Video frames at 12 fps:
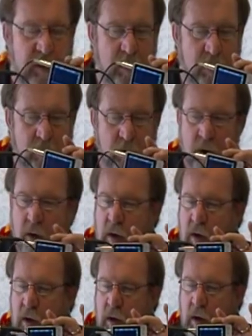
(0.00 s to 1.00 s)
So
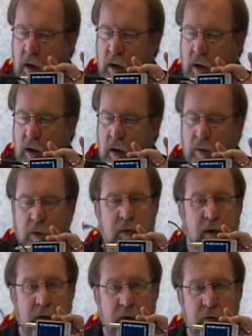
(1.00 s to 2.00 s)

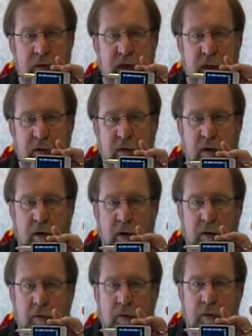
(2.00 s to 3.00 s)
what we're going to do is hit the
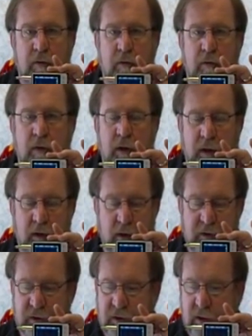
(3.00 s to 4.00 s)
carto
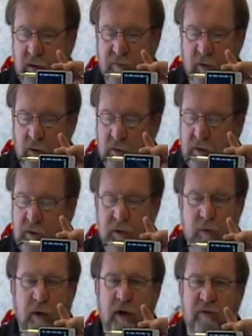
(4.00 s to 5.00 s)
and let you see the
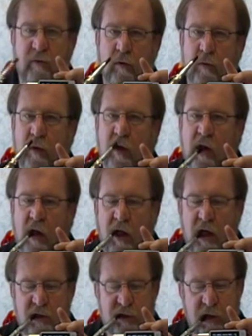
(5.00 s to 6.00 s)
voltage waveform
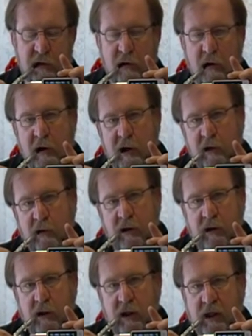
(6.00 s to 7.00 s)
as you hit the carto
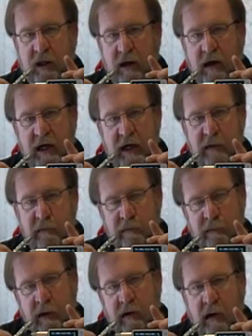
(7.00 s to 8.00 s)
on high.
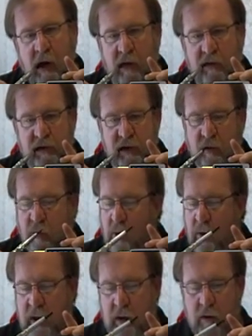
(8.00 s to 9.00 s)
There's no
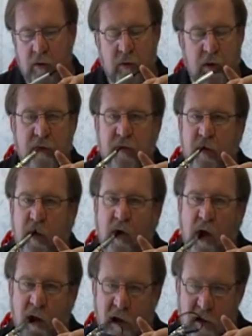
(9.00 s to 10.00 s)
point in going
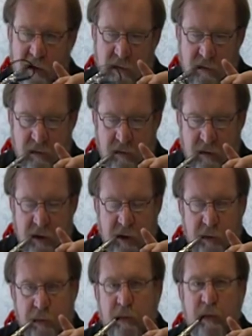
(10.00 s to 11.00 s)
through
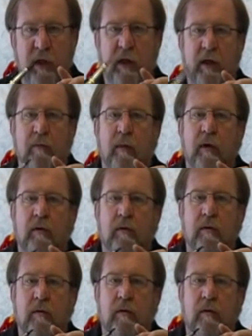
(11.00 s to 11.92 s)
low, medium.